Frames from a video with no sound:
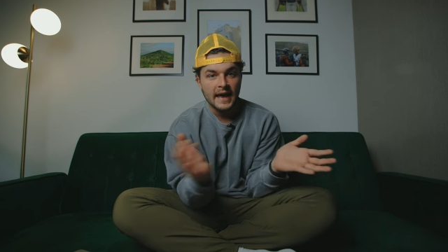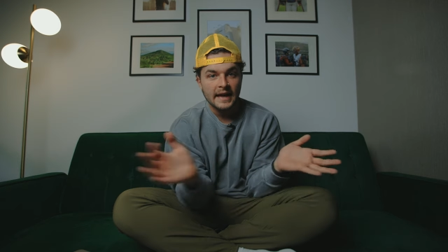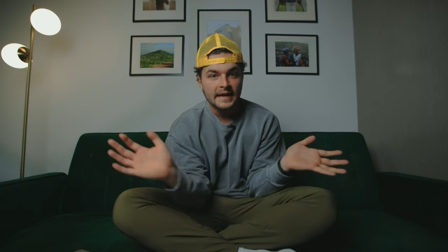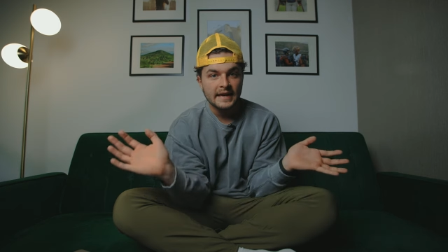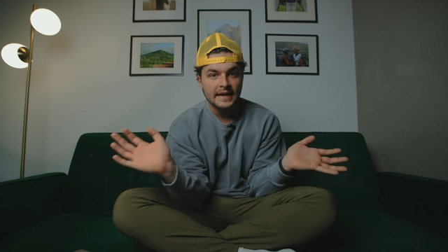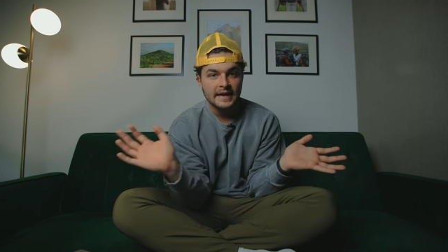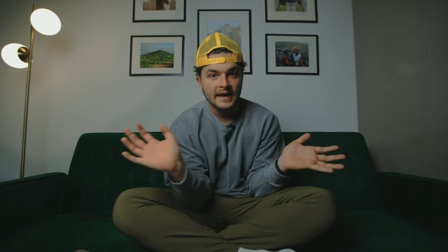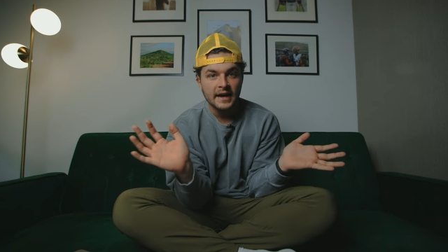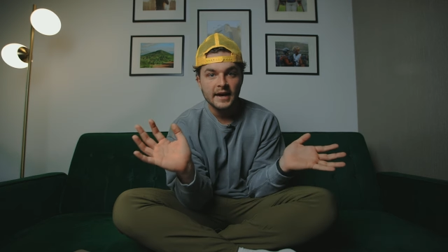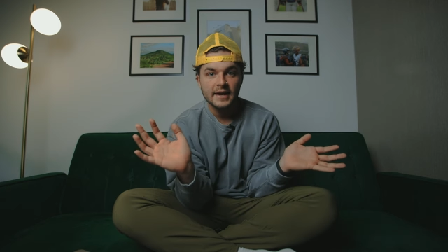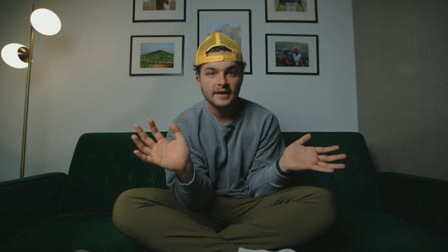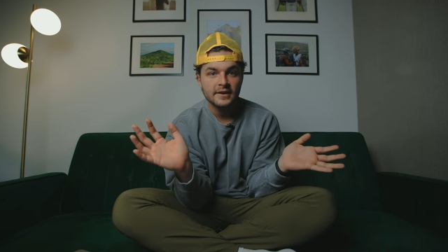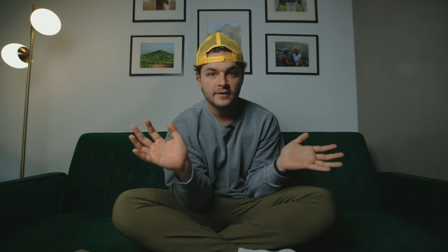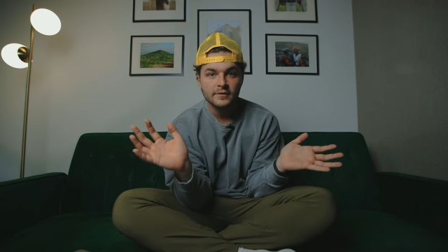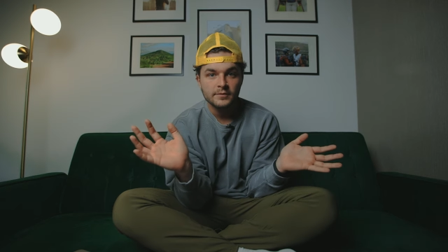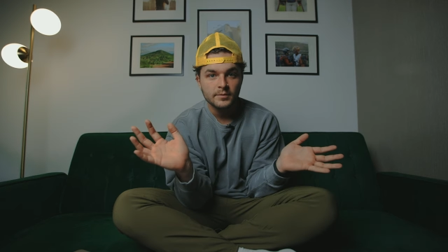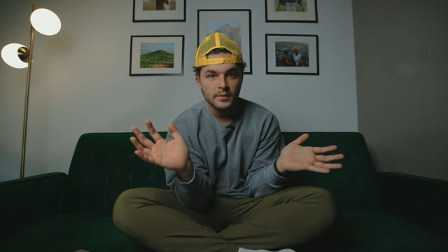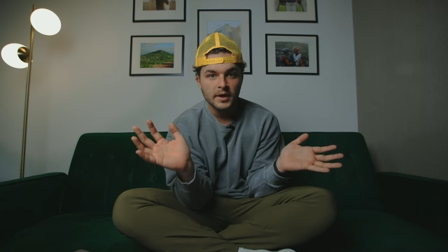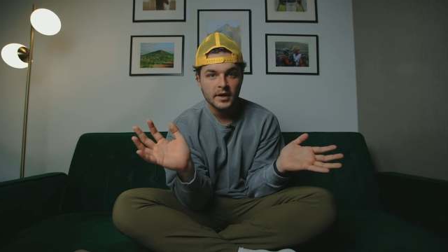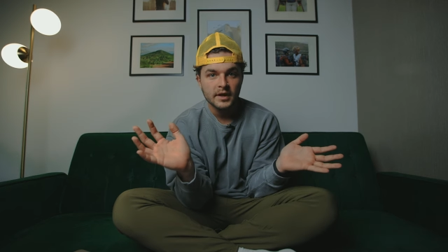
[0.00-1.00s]
any kind
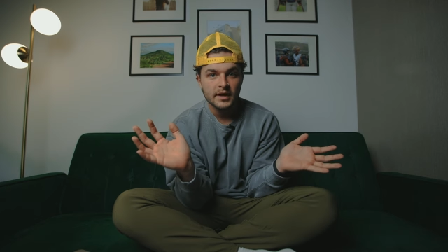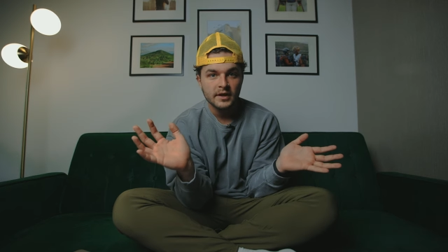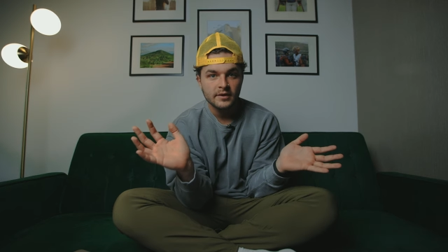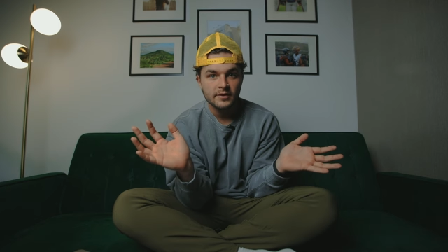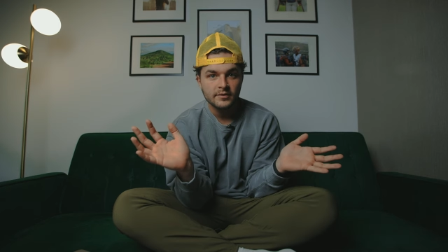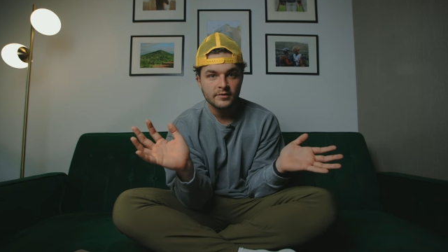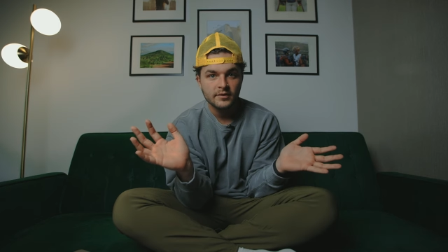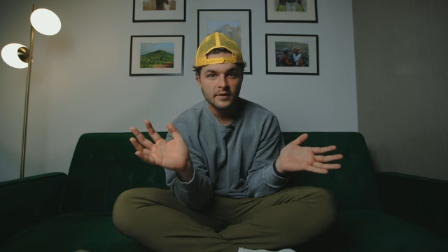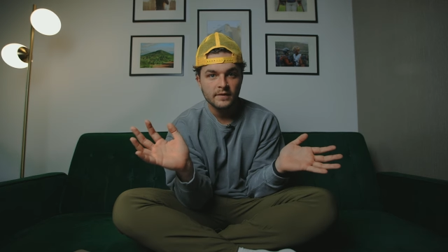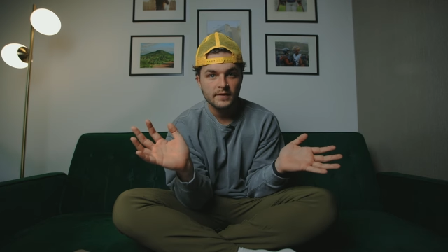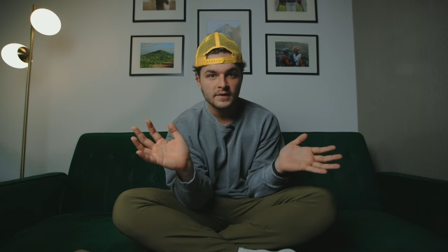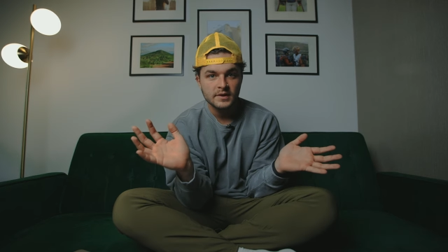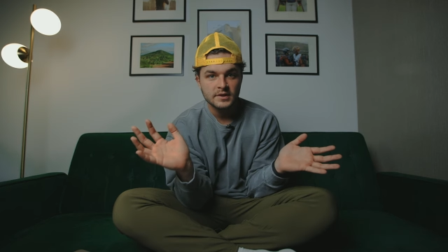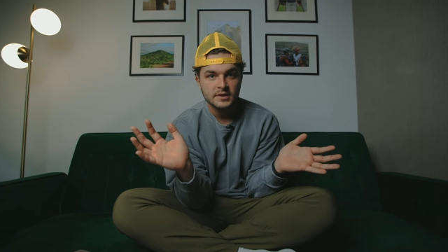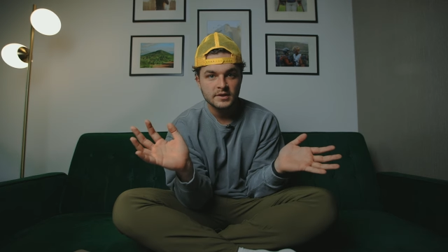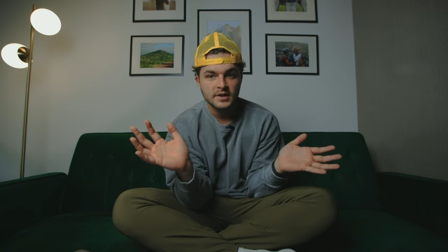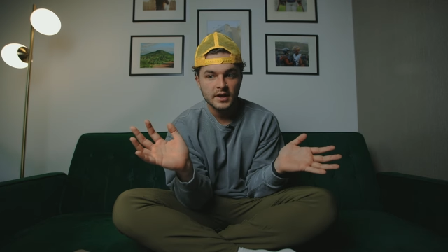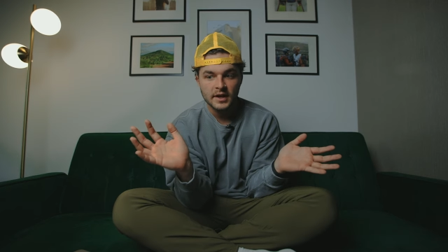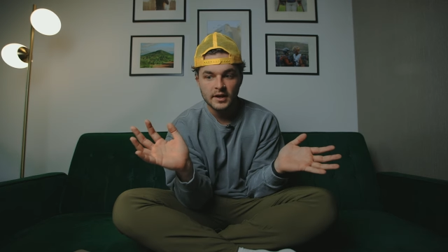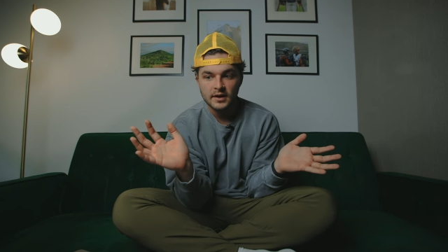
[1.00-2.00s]
of money from
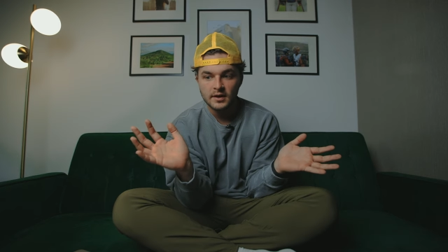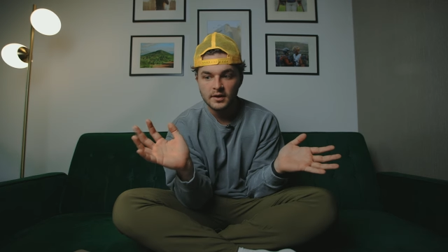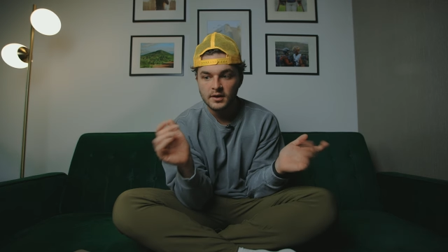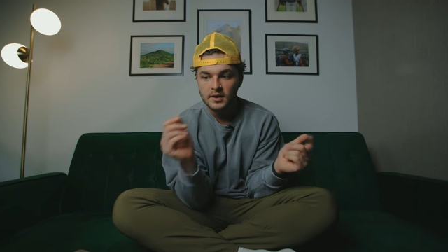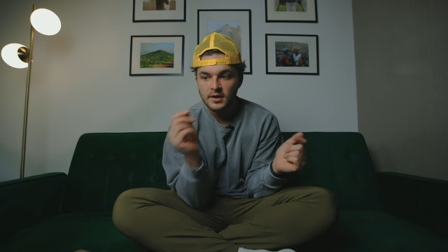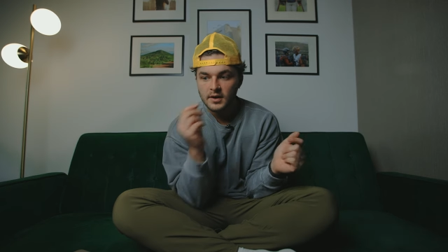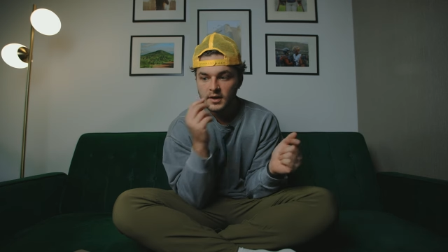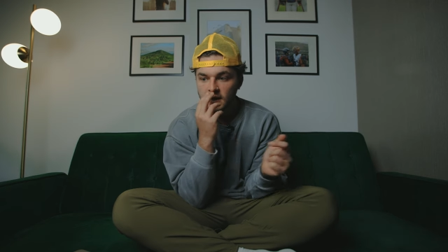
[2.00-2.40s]
this channel.